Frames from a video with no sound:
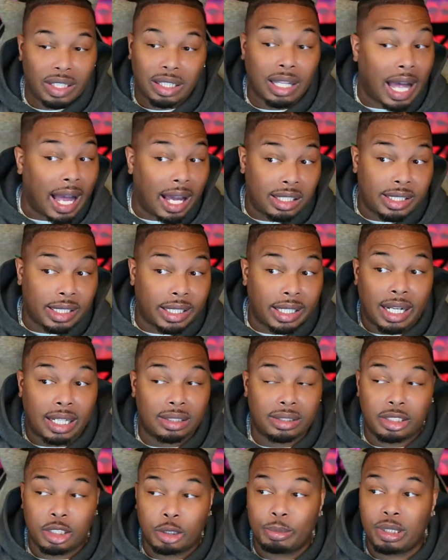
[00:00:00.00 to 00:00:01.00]
logic and I
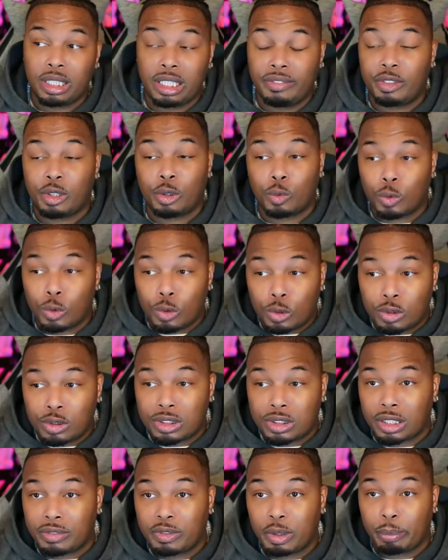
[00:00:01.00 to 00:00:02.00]
still believe in the rules
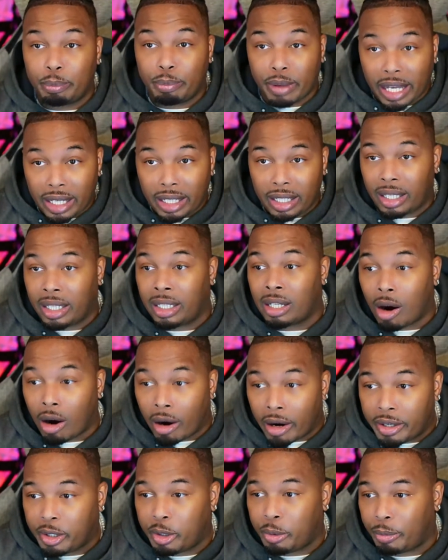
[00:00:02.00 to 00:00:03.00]
of debate and
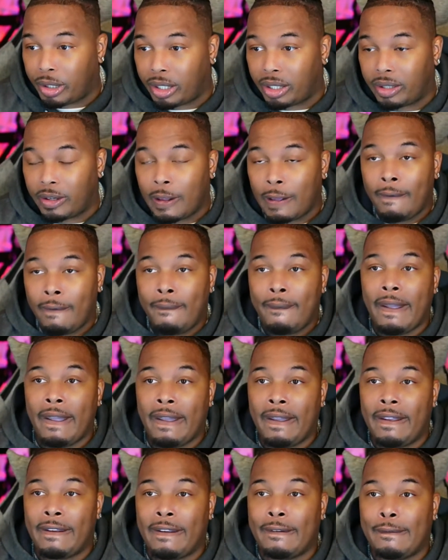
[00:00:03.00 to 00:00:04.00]
argument.
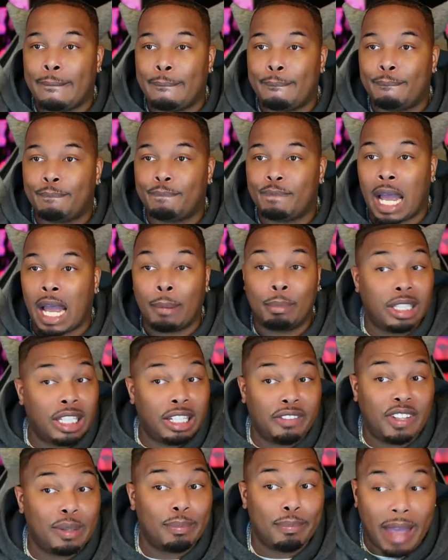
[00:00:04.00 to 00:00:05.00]
And I
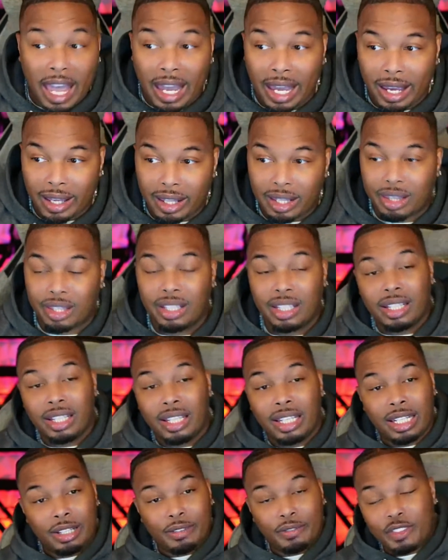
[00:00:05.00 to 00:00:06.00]
believe in math.
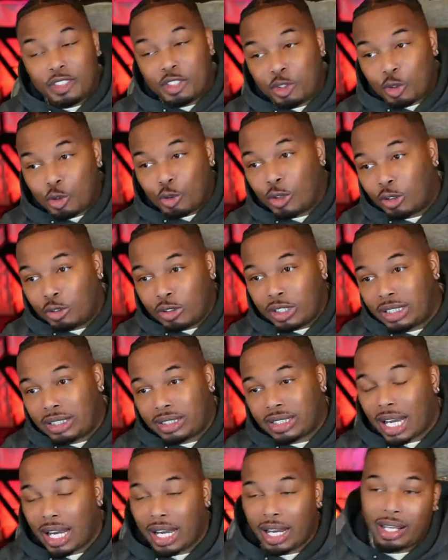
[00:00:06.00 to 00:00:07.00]
And if it's true on this
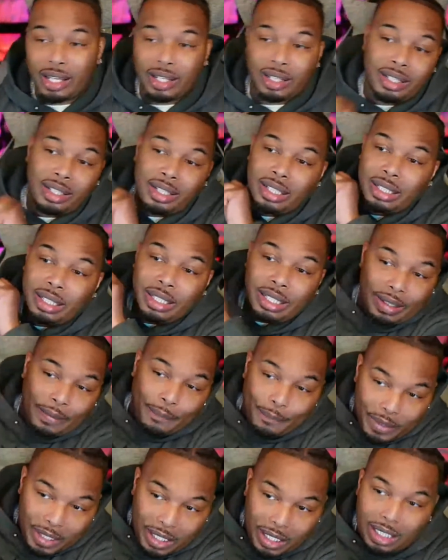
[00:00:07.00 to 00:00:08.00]
side,
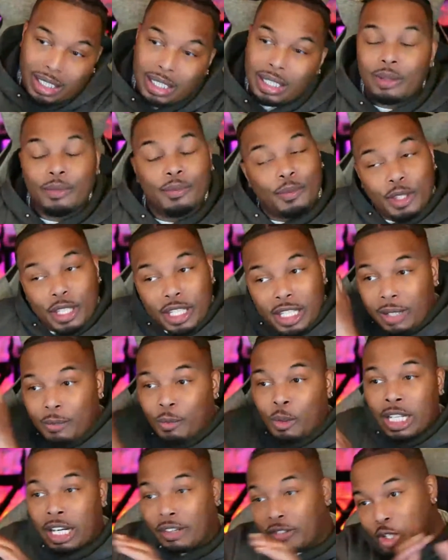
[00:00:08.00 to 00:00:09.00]

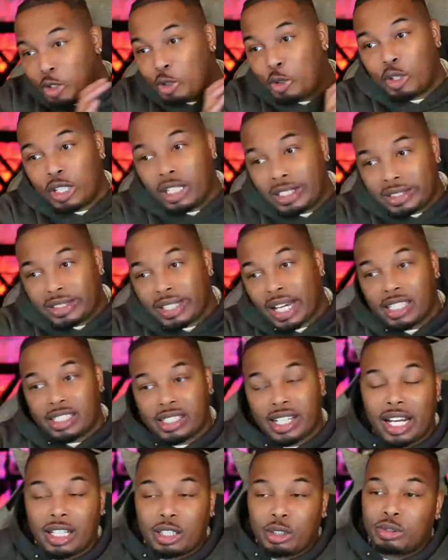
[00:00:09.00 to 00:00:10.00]
whatever you do to this side, you
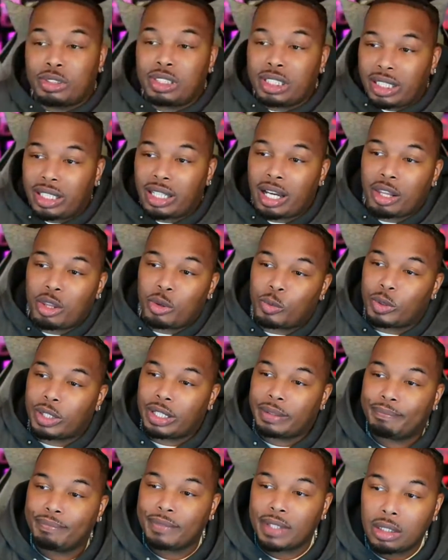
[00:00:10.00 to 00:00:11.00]
got to do to the other one.
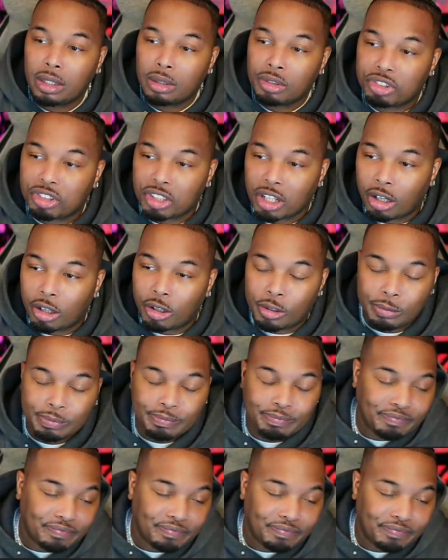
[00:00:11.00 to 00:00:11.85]
So,